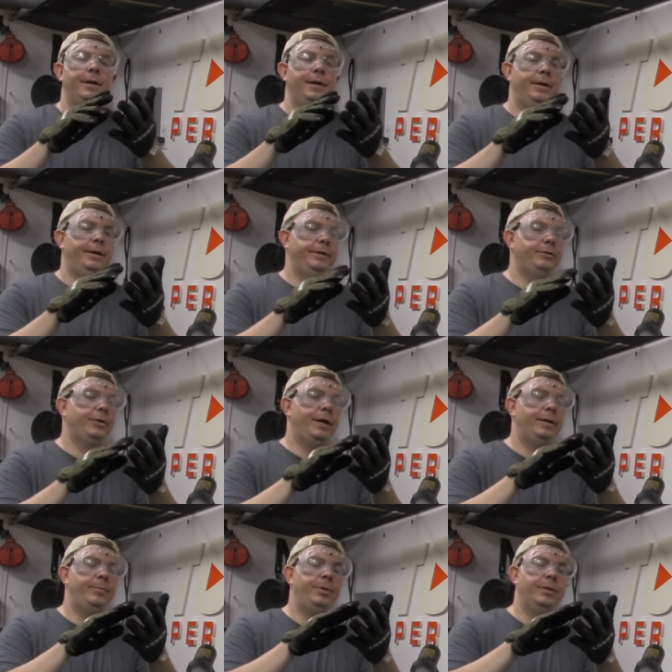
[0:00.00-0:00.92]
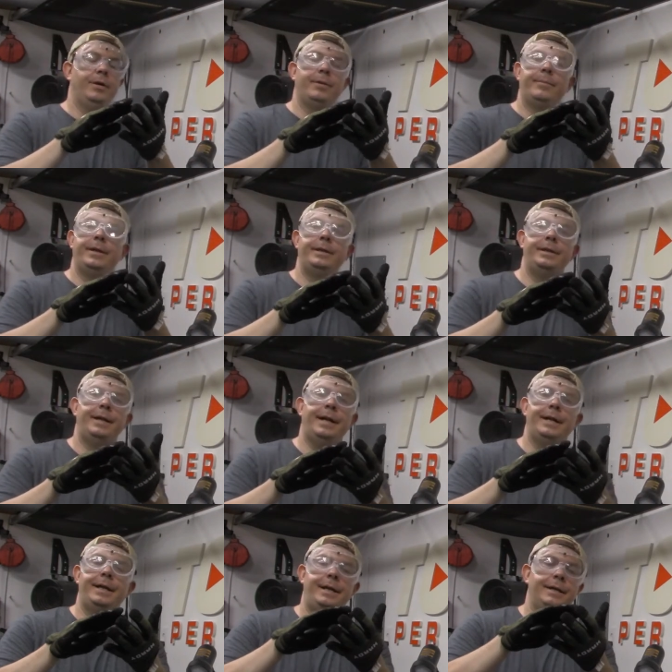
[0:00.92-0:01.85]
Uh, try to put all the money that
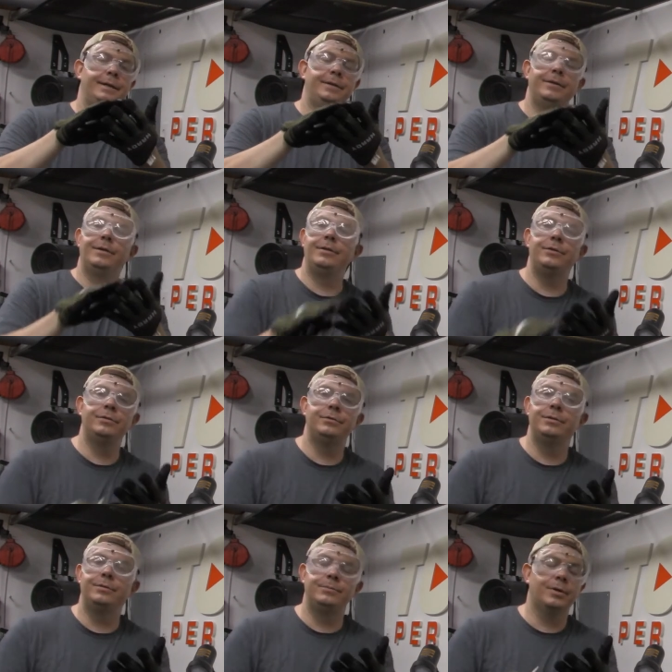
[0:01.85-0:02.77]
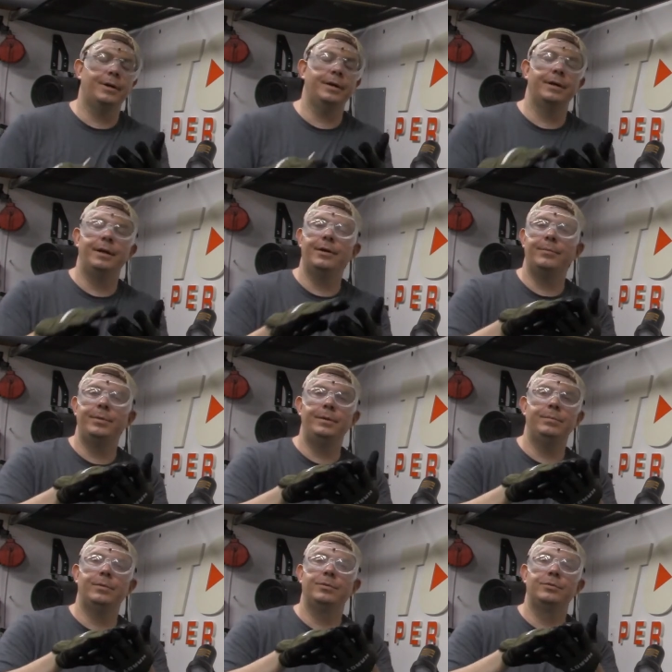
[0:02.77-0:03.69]
I can into the YouTube so I can help
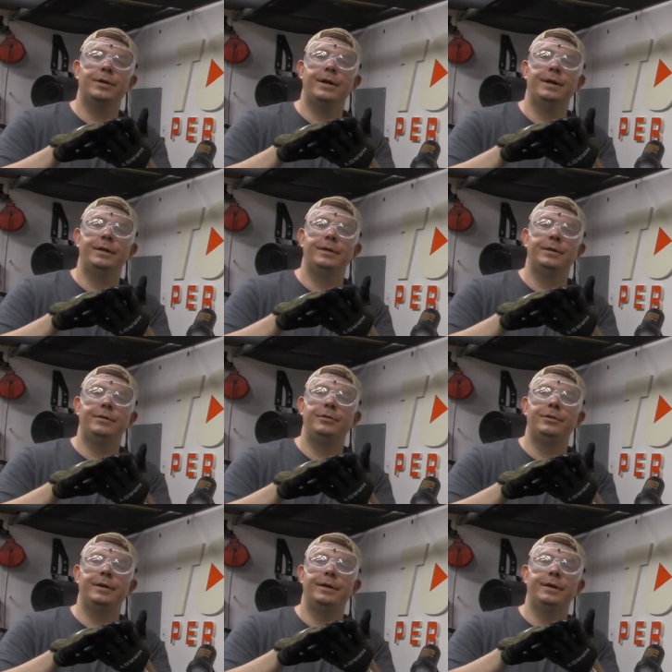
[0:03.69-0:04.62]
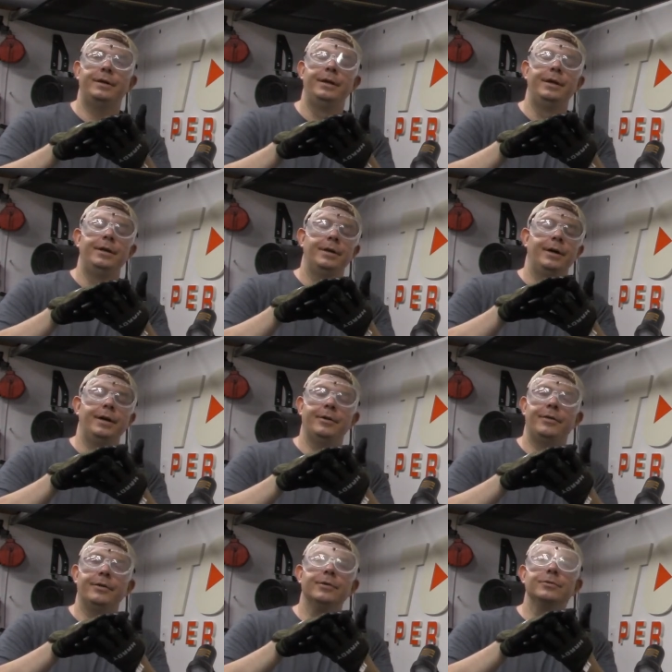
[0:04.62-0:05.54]
people and try to get a new uh, a
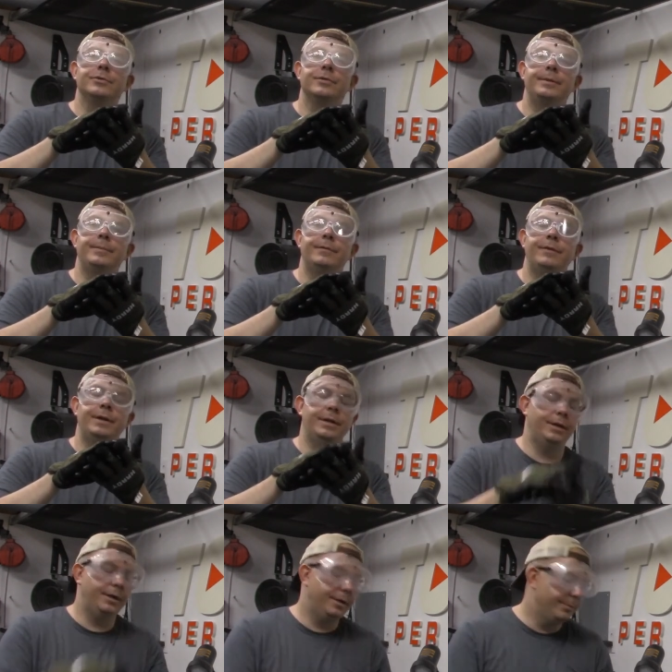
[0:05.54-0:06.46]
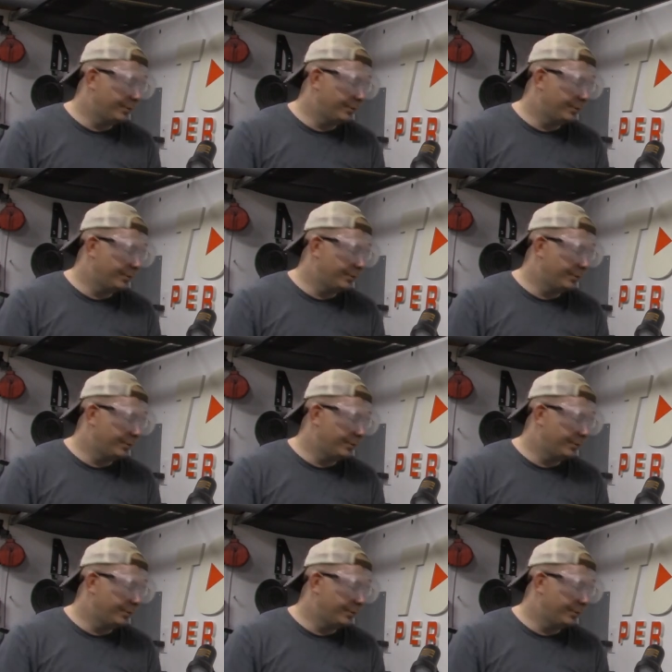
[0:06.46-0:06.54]
third stream of income.